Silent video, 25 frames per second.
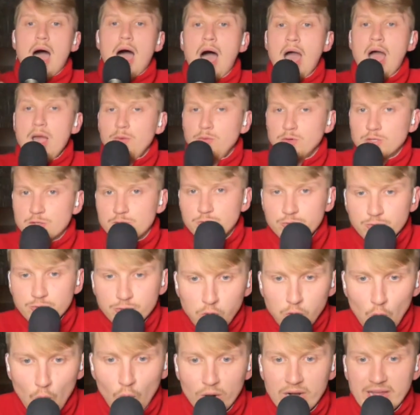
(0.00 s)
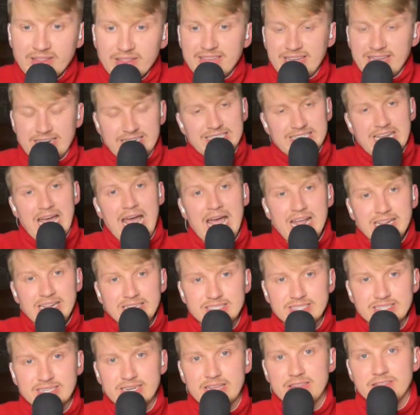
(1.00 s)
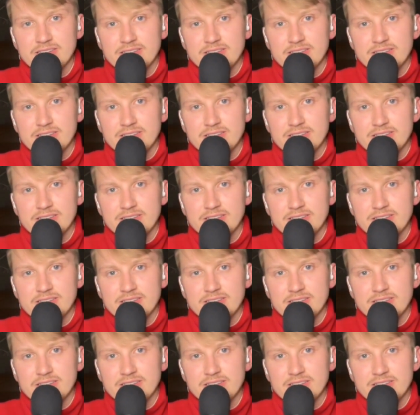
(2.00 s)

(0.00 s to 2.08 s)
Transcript: I was floored at the intensity